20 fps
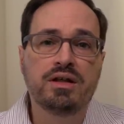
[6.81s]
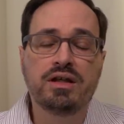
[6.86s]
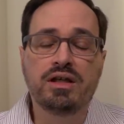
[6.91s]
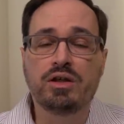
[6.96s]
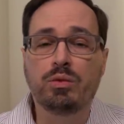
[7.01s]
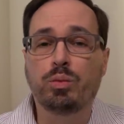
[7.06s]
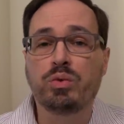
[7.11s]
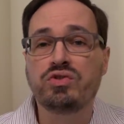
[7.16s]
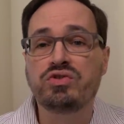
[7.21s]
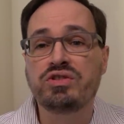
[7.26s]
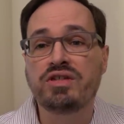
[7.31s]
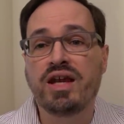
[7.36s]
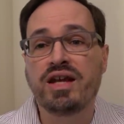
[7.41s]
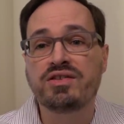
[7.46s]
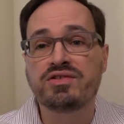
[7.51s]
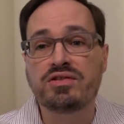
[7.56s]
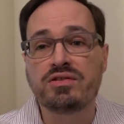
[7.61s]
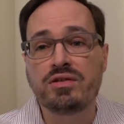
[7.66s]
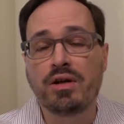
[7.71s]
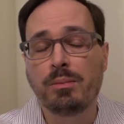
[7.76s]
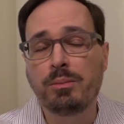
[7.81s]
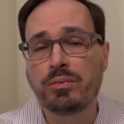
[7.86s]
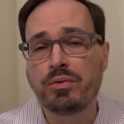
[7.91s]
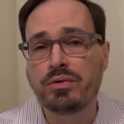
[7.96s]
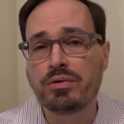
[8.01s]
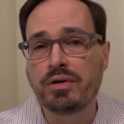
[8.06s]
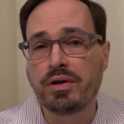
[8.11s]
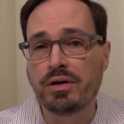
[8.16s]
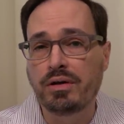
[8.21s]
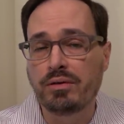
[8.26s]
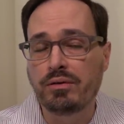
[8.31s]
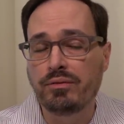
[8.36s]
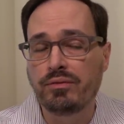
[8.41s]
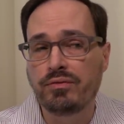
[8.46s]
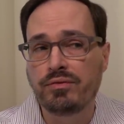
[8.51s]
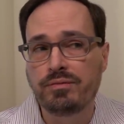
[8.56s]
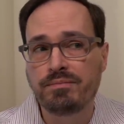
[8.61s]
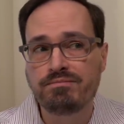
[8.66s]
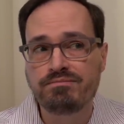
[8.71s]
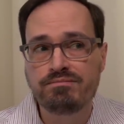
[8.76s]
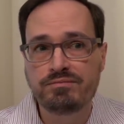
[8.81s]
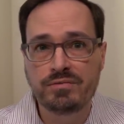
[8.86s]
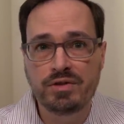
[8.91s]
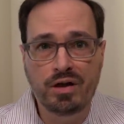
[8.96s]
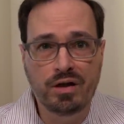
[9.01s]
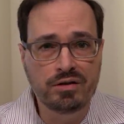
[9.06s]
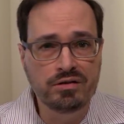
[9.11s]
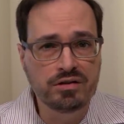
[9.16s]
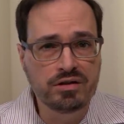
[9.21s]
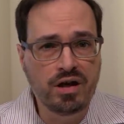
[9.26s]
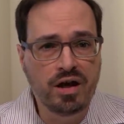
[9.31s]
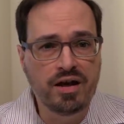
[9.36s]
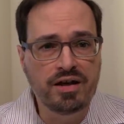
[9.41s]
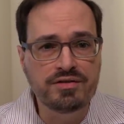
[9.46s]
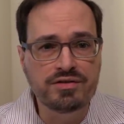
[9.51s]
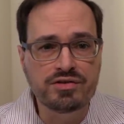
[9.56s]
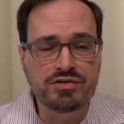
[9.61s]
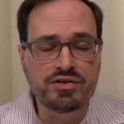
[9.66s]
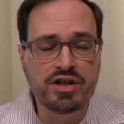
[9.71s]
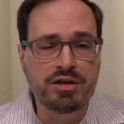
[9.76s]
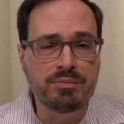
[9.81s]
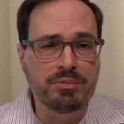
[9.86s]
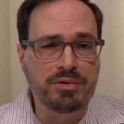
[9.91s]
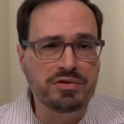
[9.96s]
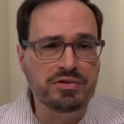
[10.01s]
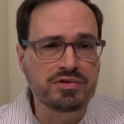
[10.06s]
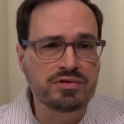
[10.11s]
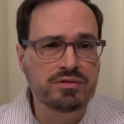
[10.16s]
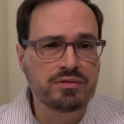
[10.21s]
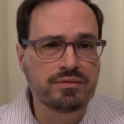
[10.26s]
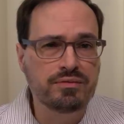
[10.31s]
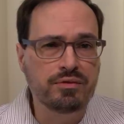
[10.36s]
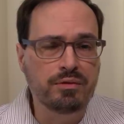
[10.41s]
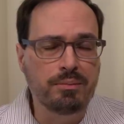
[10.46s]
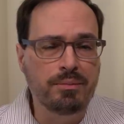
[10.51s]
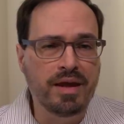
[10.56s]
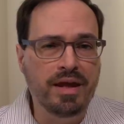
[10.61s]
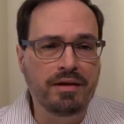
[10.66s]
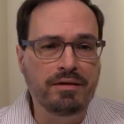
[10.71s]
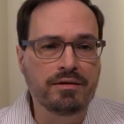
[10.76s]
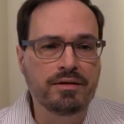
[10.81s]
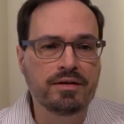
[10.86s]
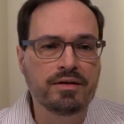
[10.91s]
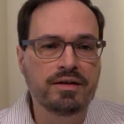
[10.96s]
in which she has a number of unkind statements for men.